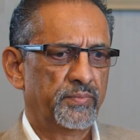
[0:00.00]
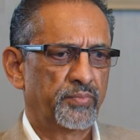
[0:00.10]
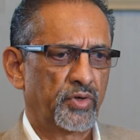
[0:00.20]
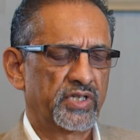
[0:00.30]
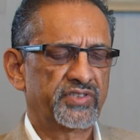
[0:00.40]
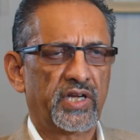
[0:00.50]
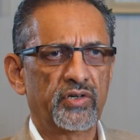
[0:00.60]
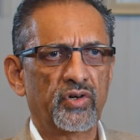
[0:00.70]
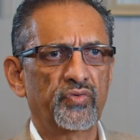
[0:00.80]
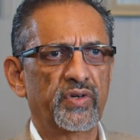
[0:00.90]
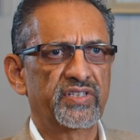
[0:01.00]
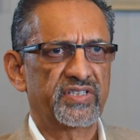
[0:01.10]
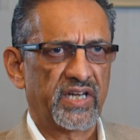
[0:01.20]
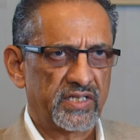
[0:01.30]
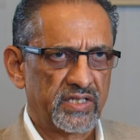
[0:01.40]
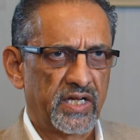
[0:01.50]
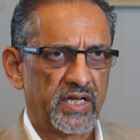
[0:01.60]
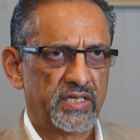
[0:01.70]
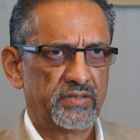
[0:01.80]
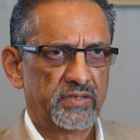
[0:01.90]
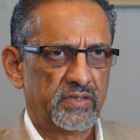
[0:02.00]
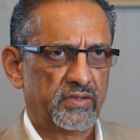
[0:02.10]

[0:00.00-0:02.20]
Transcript: Products are not very standardized,